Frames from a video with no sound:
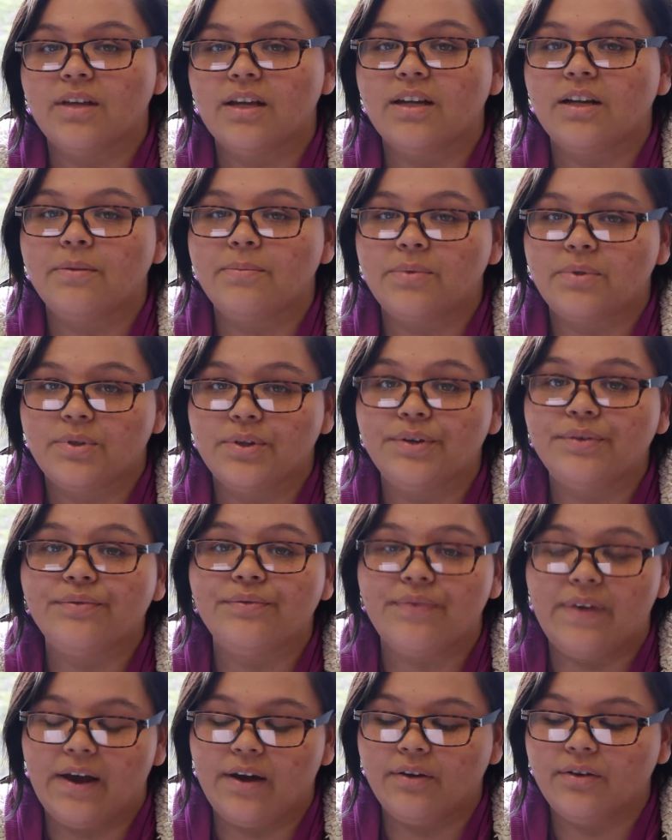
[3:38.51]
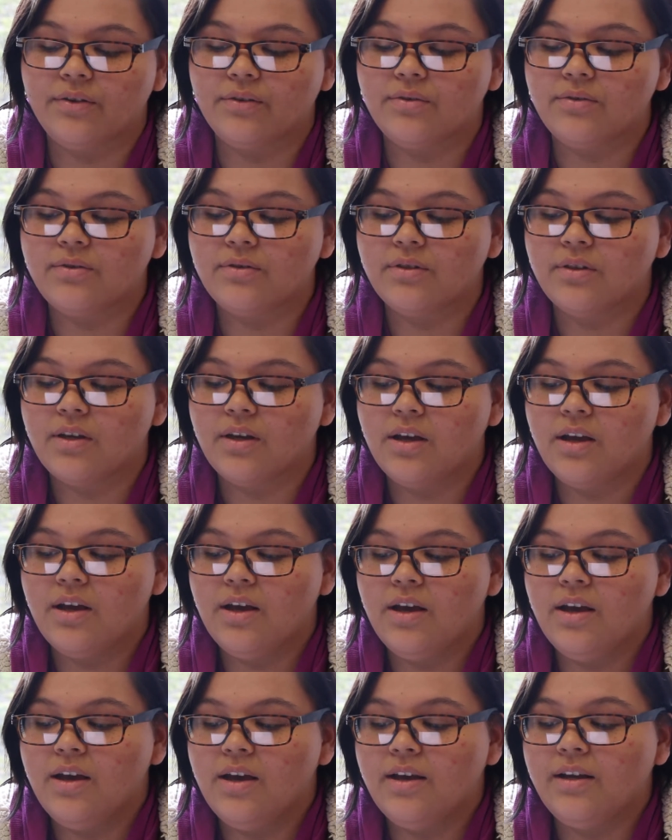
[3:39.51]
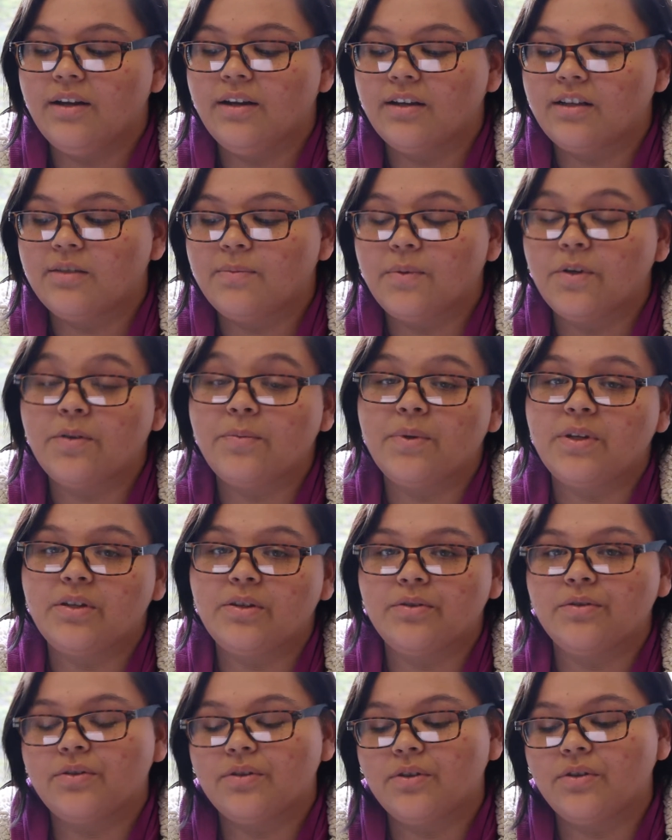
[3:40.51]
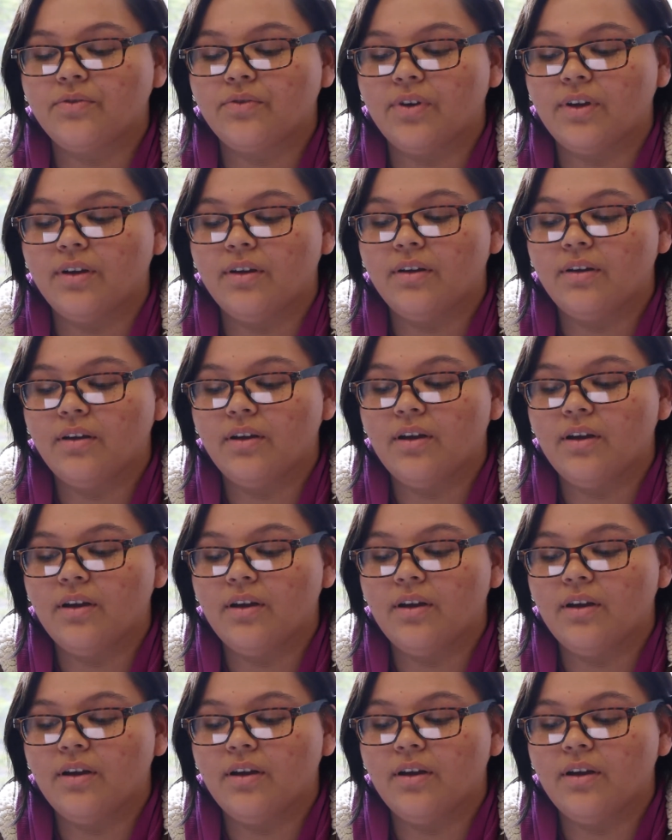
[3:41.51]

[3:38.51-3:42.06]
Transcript: and observed values in an experiment or survey.